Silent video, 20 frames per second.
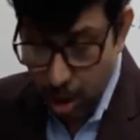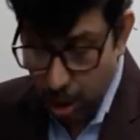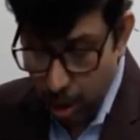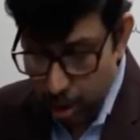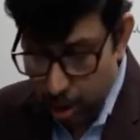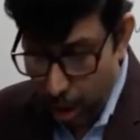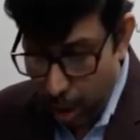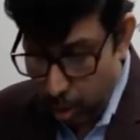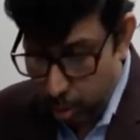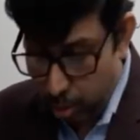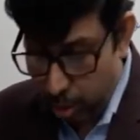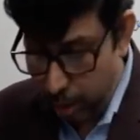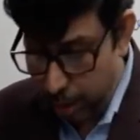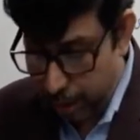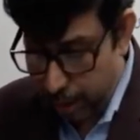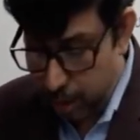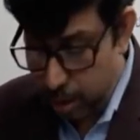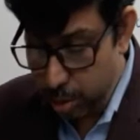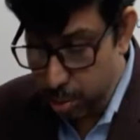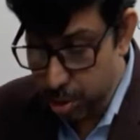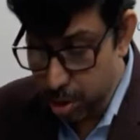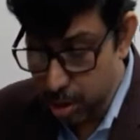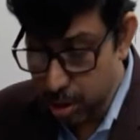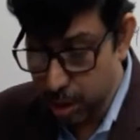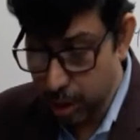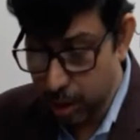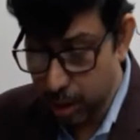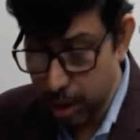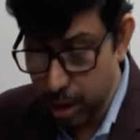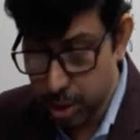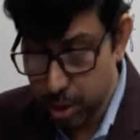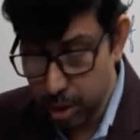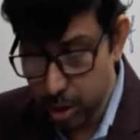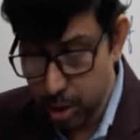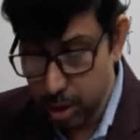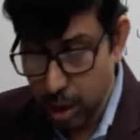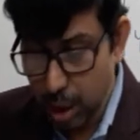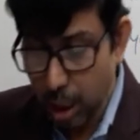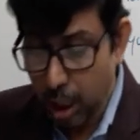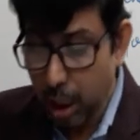Rahul again uses the condition,
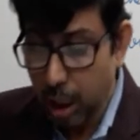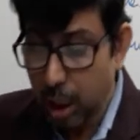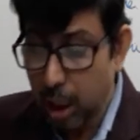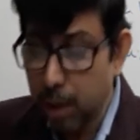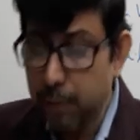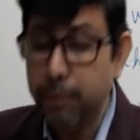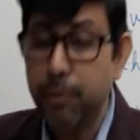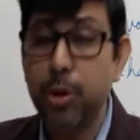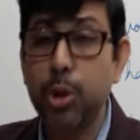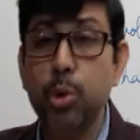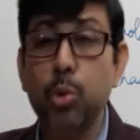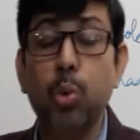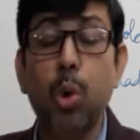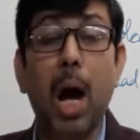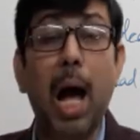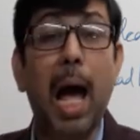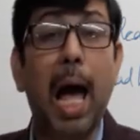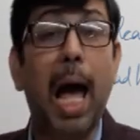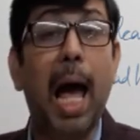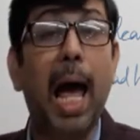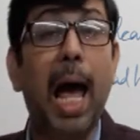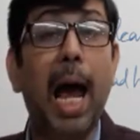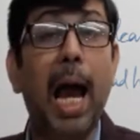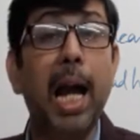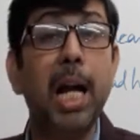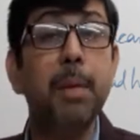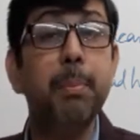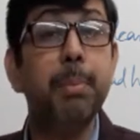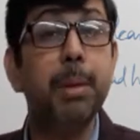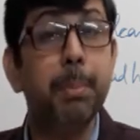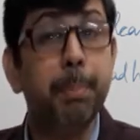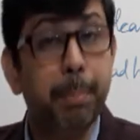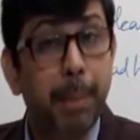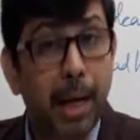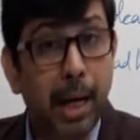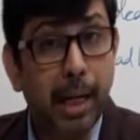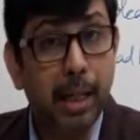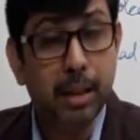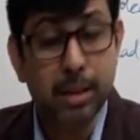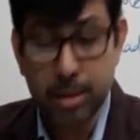if you had
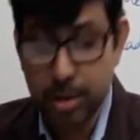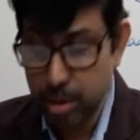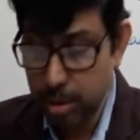prepared.